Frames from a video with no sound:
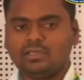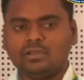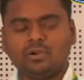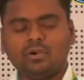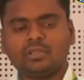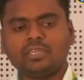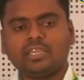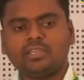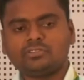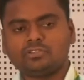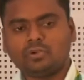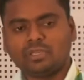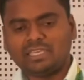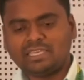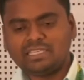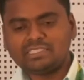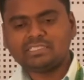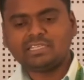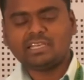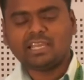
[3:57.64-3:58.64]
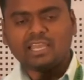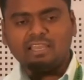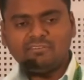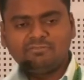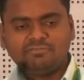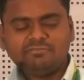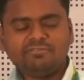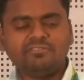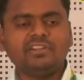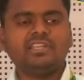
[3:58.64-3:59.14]
Okay, so each and
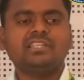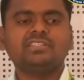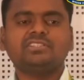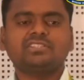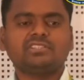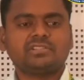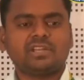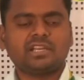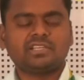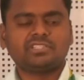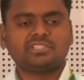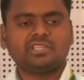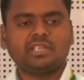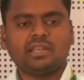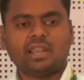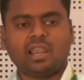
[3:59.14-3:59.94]
every instruction,